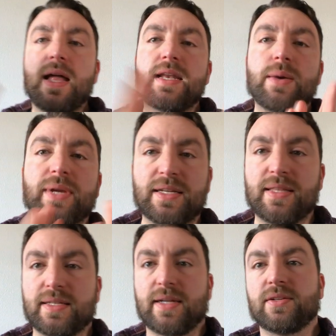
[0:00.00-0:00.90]
Now we get to
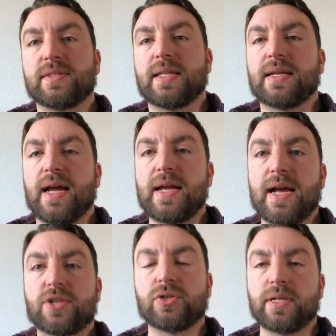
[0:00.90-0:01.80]
the titles that I
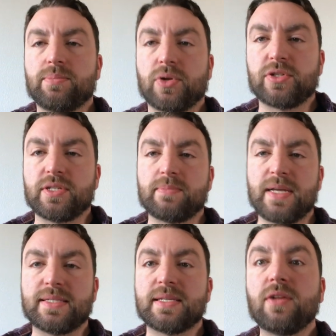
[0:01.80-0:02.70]
actually purchased
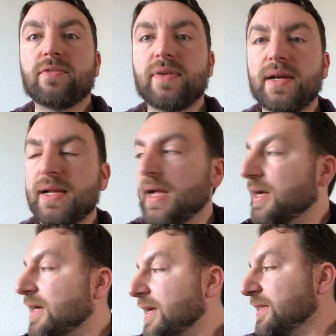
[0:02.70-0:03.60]
myself,
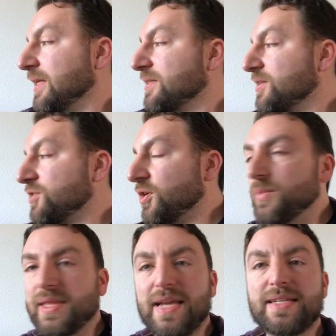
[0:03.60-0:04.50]
uh, and let's start
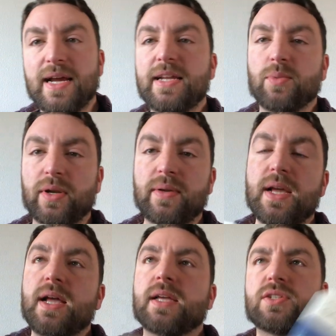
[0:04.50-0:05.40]
with a tiny one.
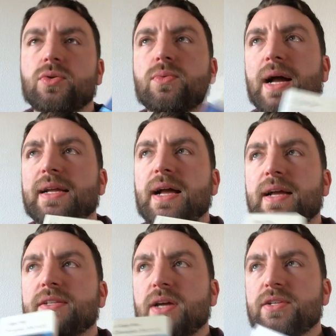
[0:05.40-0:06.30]
So I, I,
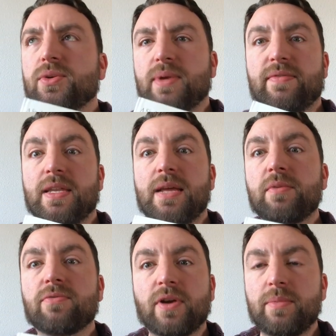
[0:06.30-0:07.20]
I, don't have the name
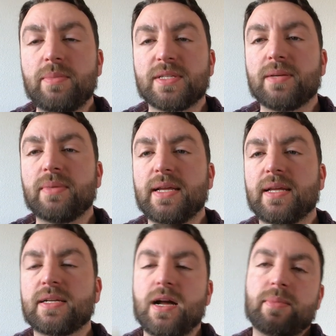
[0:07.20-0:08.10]
in front of me, but somebody
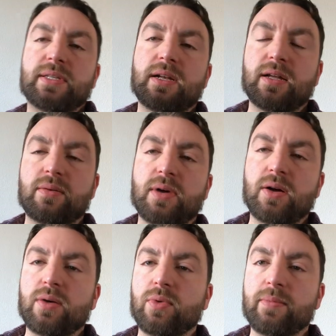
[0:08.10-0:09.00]
had commented on
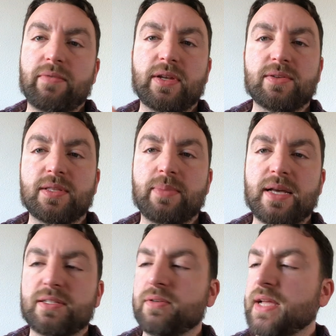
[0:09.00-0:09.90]
uh, one of my videos in the
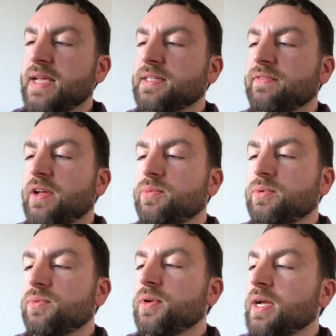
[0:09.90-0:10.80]
past to ask if I
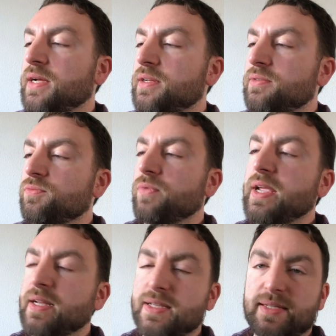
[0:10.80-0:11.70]
would uh,
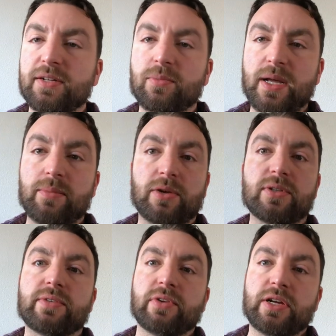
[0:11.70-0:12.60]
read A Single Man by
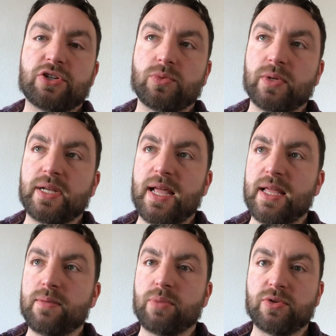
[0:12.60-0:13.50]
Christopher Isherwood
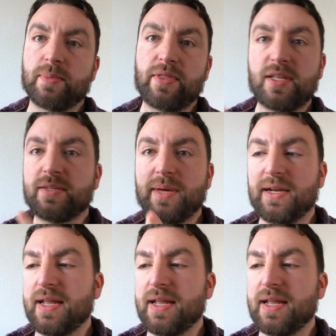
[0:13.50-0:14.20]
and post my thoughts about it.